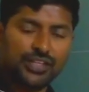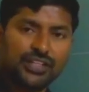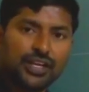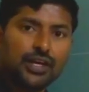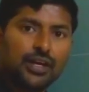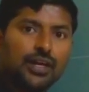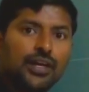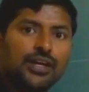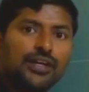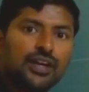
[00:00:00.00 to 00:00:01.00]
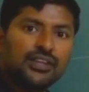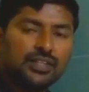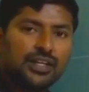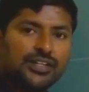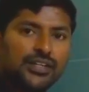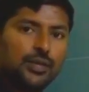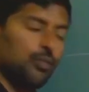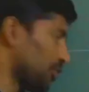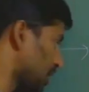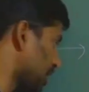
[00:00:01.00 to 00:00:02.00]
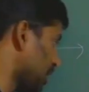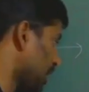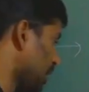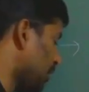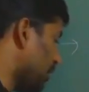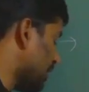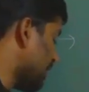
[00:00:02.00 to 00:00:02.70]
3 are translational motion. One